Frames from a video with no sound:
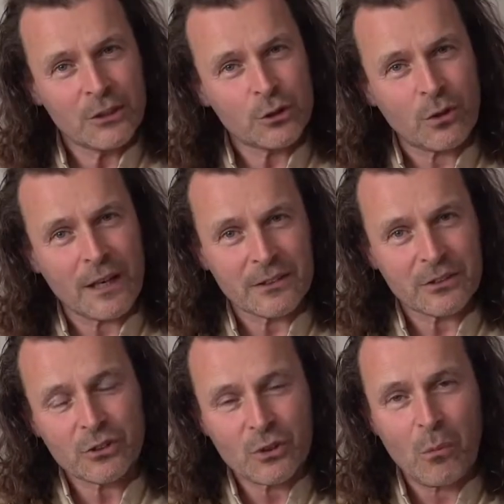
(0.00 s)
trying
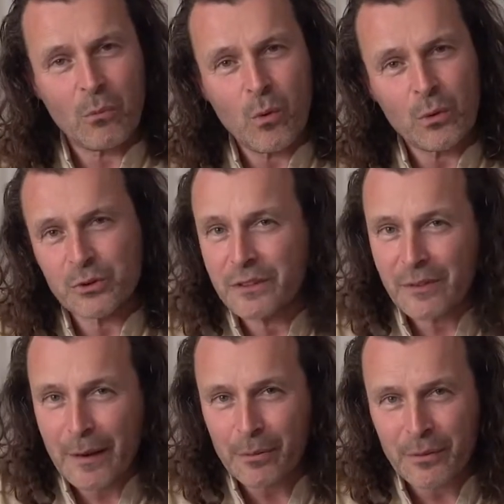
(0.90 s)
to stop water
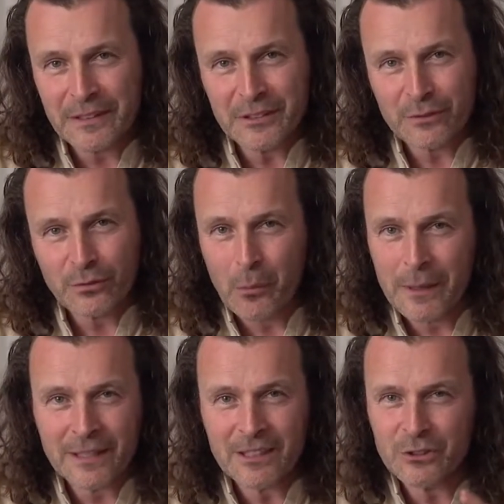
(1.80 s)
evaporating from
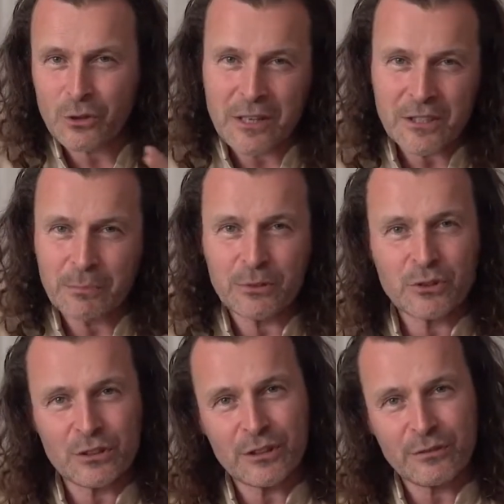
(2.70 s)
it, trying to
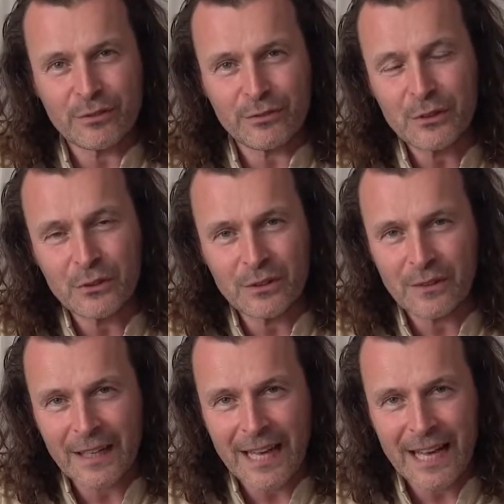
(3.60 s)
preserve the food
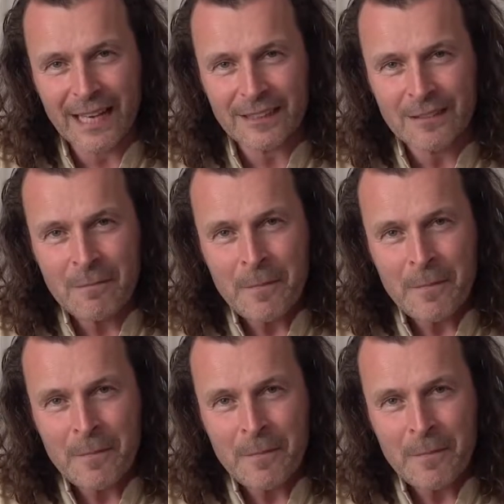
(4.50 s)
that they had.